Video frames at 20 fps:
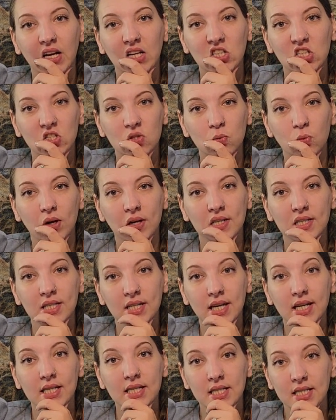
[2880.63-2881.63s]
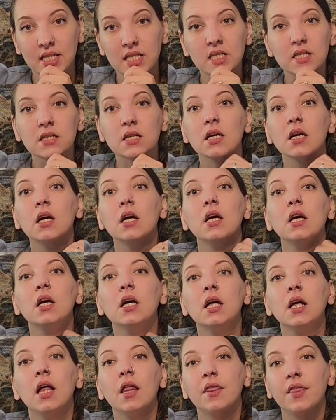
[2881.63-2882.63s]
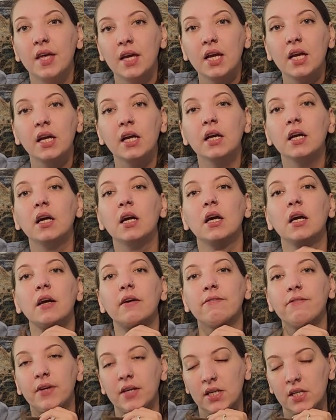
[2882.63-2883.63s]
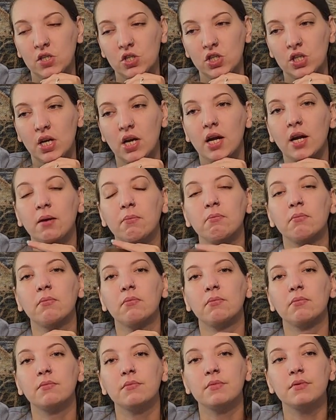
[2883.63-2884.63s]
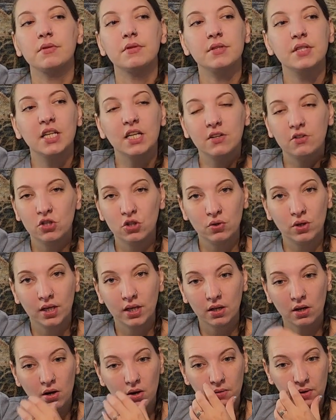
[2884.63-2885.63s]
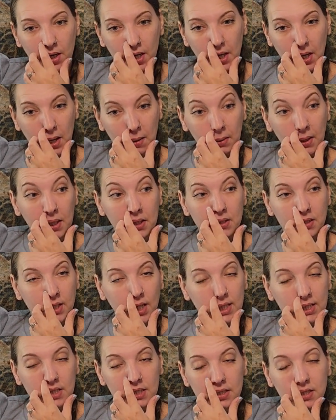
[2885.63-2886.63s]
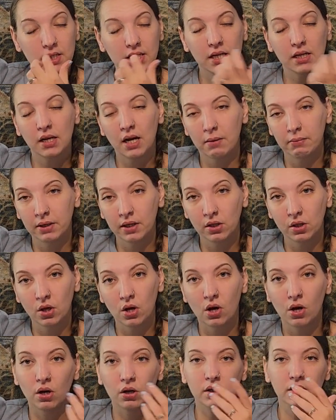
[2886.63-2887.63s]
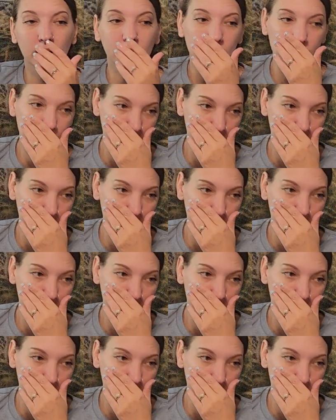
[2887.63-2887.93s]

I just want to get this thing finished. I'm sick of doing it already. I mean, it's nice to see it coming along.